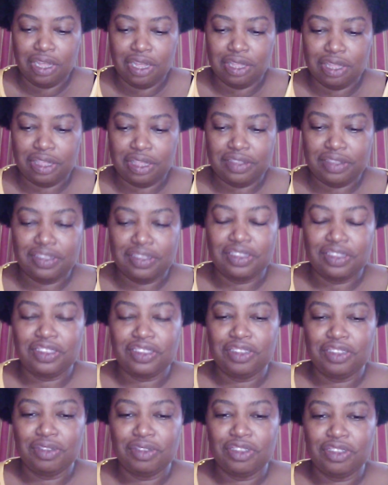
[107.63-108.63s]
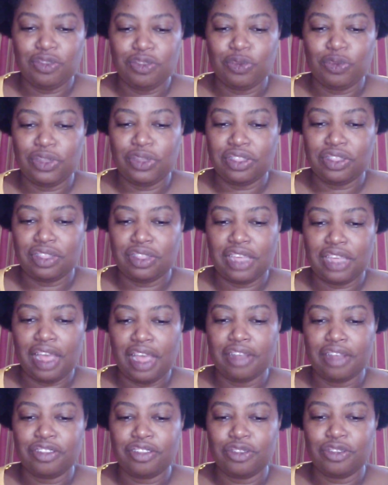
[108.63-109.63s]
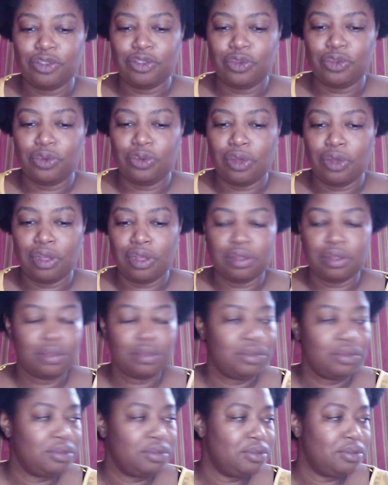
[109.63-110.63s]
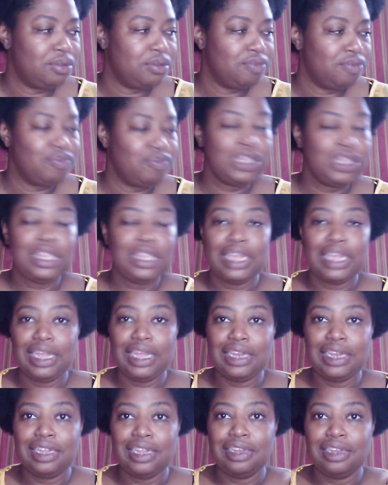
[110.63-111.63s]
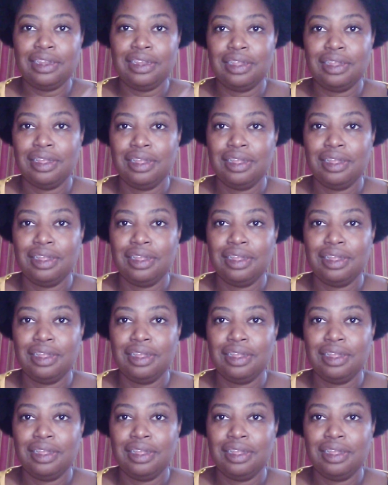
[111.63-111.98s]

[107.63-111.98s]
This is a series with characters who are related